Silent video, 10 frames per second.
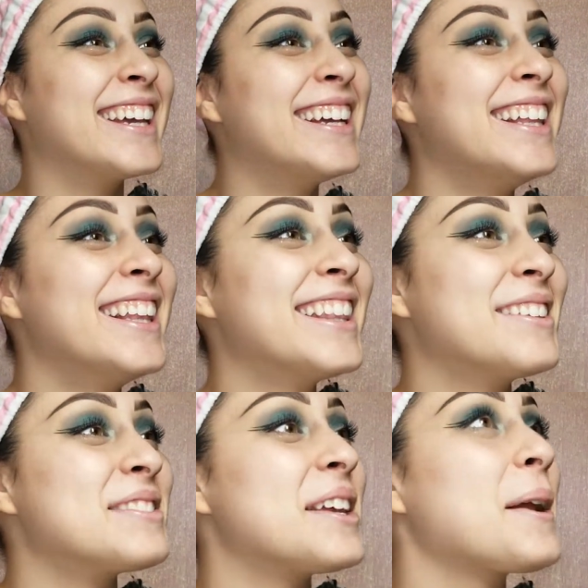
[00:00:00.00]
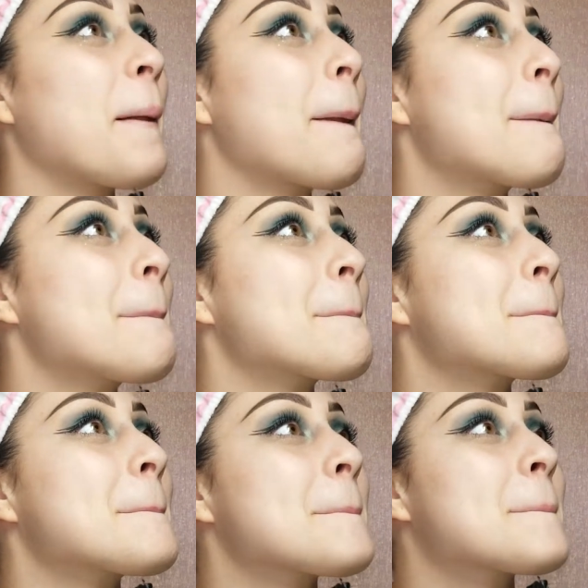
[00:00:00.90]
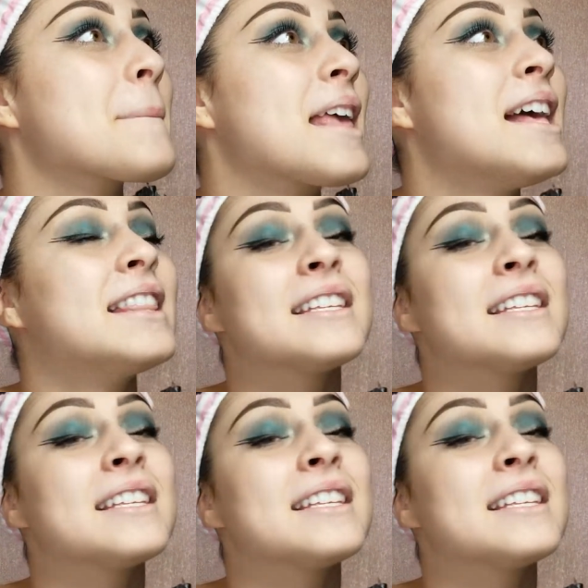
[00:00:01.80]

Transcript: This is the final. This is